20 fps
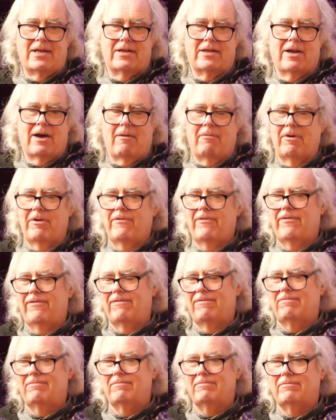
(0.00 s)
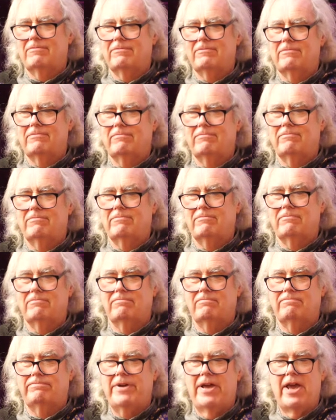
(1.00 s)
couple of
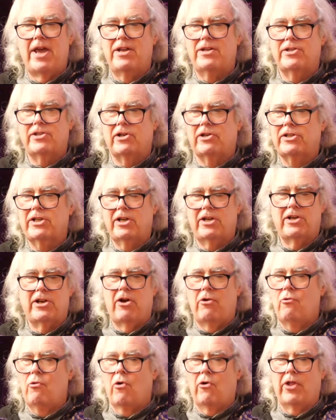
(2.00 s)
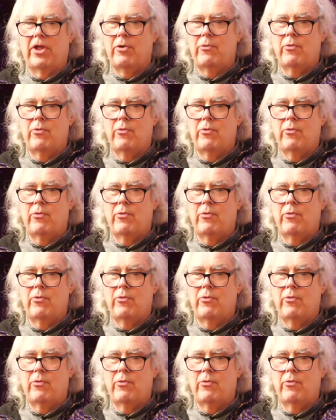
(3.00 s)
beings. I didn't know what they